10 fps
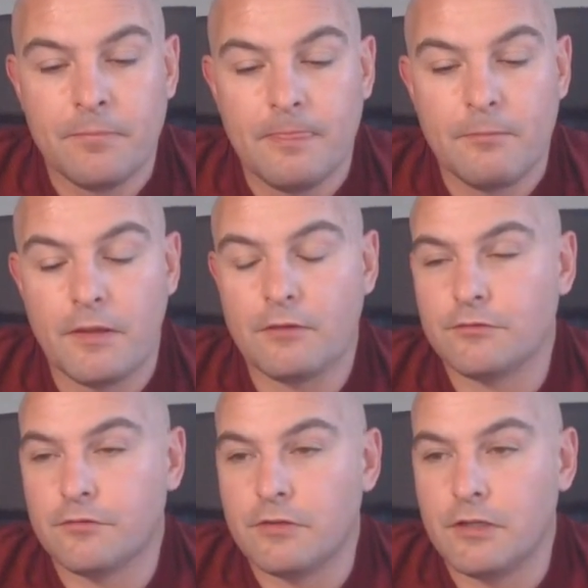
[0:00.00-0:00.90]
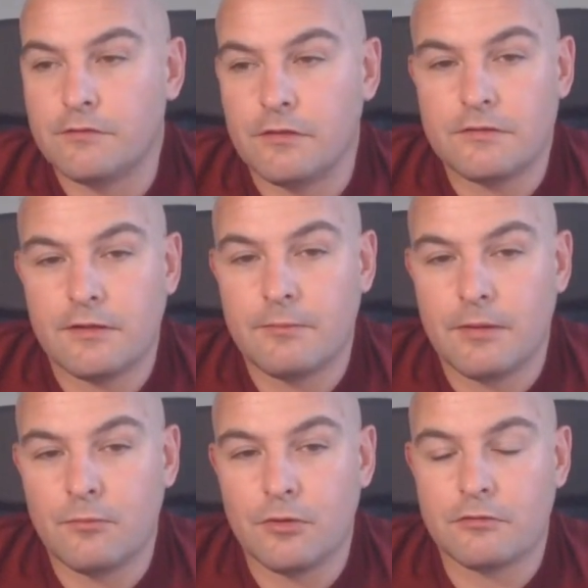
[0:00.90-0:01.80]
But they also realized that the
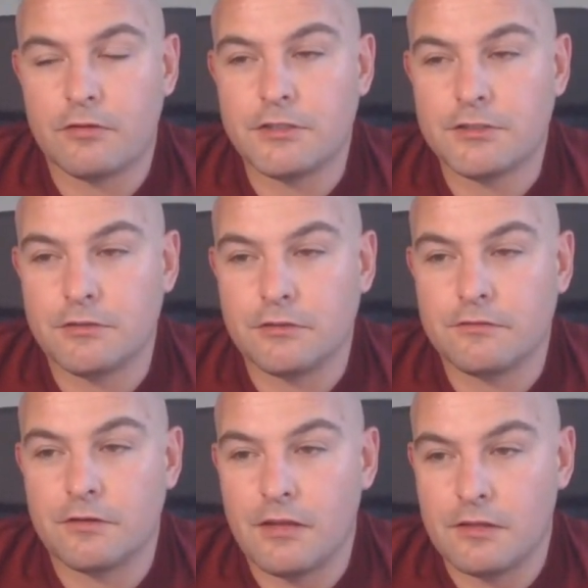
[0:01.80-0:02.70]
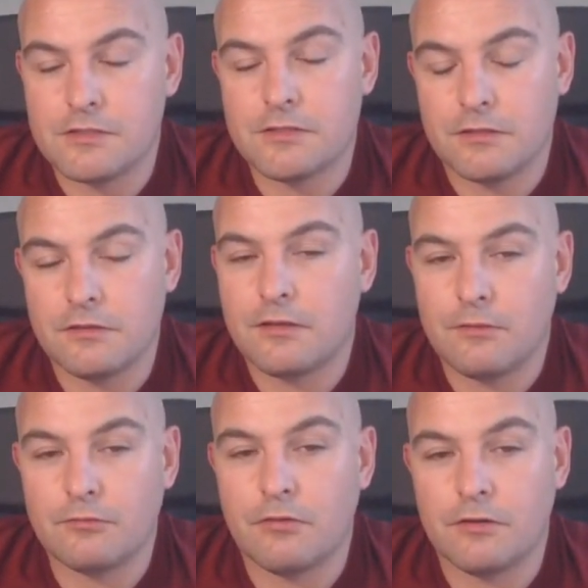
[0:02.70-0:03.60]
Taliban weren't great shots. So they decided that they
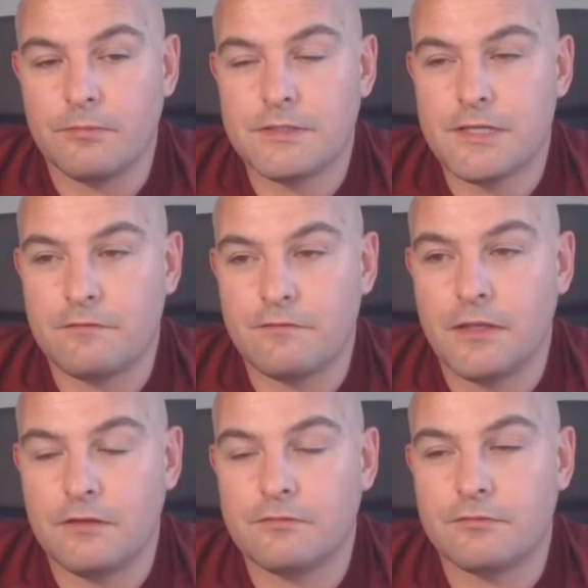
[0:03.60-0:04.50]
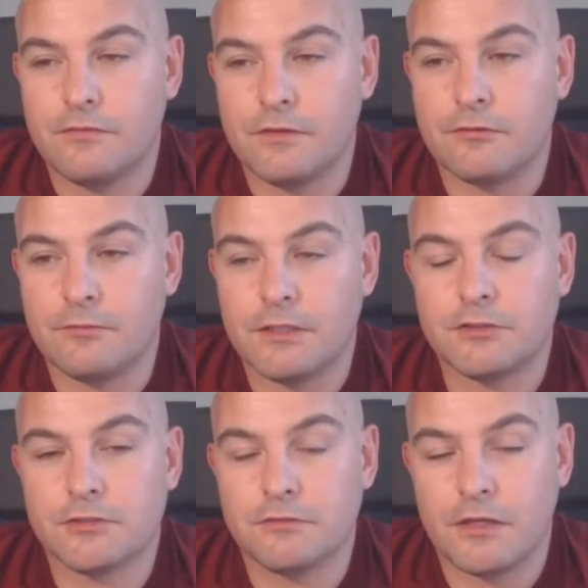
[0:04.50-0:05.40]
would rather be 10 feet into a field and being
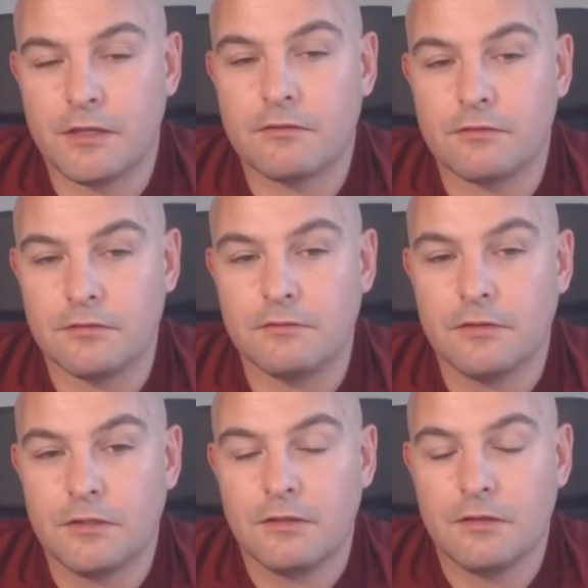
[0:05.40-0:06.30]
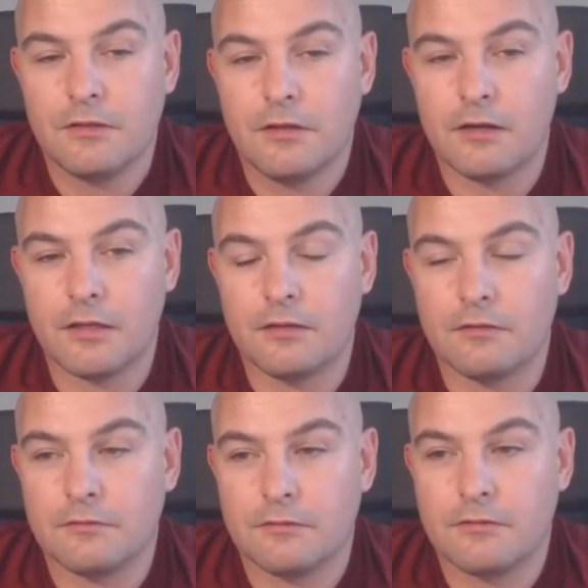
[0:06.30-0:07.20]
shot at than
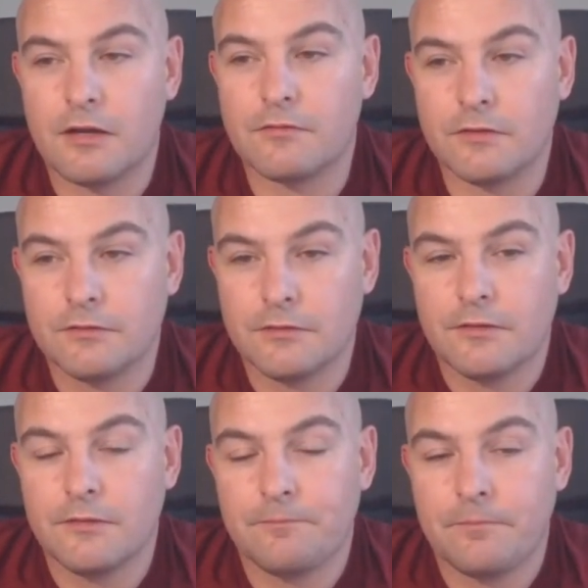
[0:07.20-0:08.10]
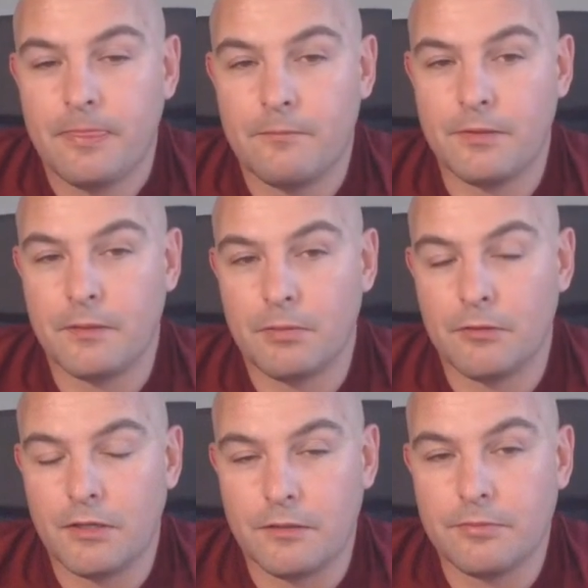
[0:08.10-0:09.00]
hugging cover and being
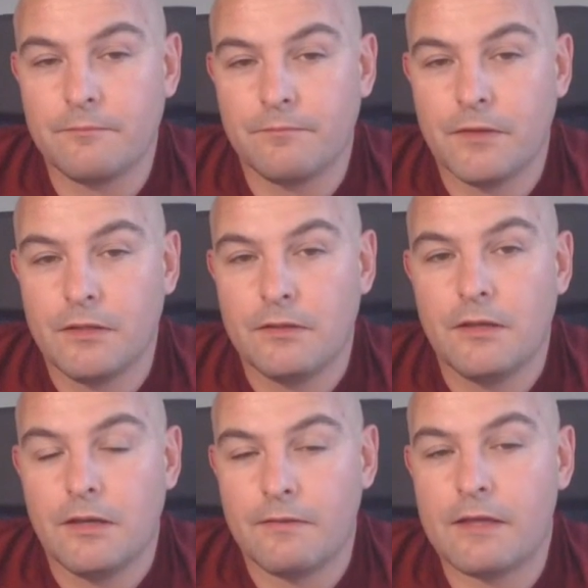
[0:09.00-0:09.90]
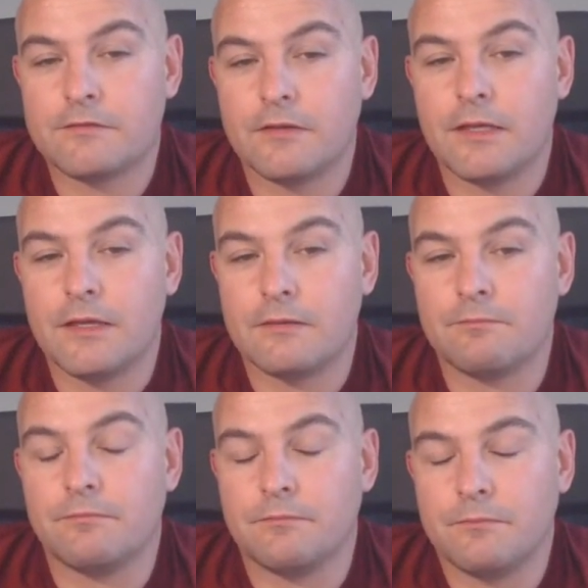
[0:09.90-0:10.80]
blown up. And that's a
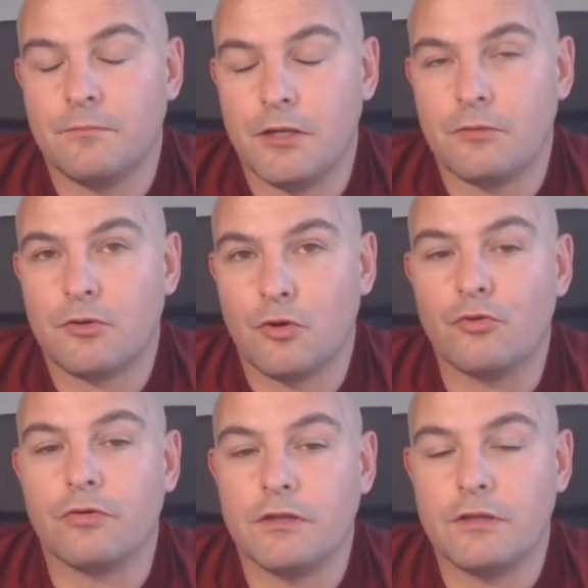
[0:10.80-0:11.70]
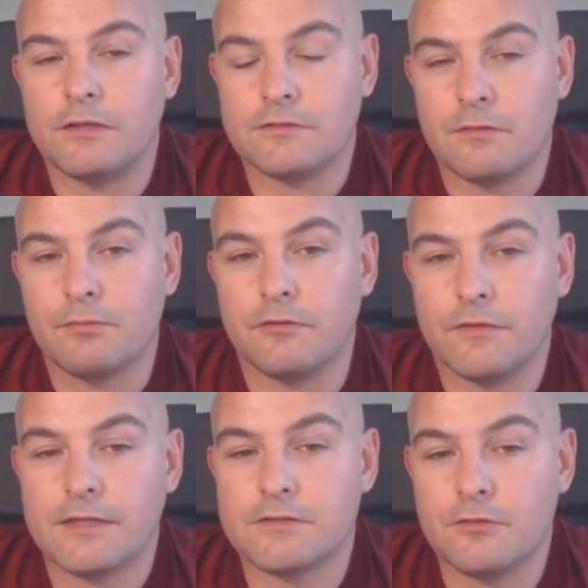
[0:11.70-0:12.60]
concrete example of
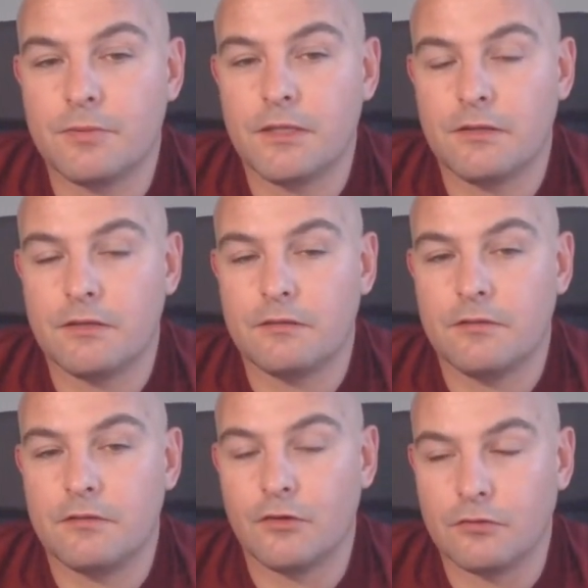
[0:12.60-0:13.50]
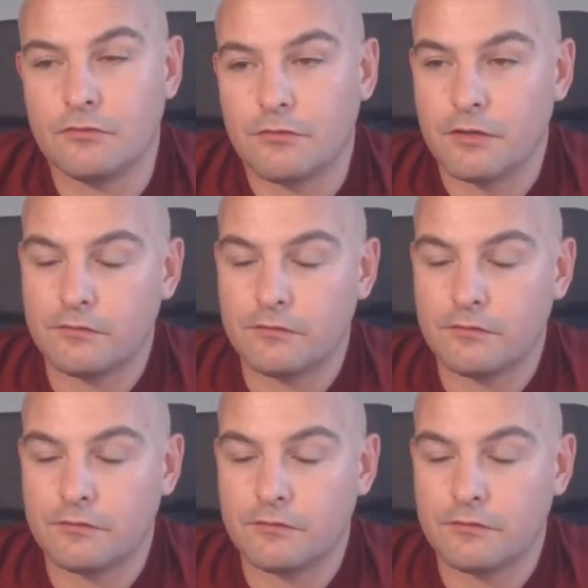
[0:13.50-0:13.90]
an SOP that evolves, right?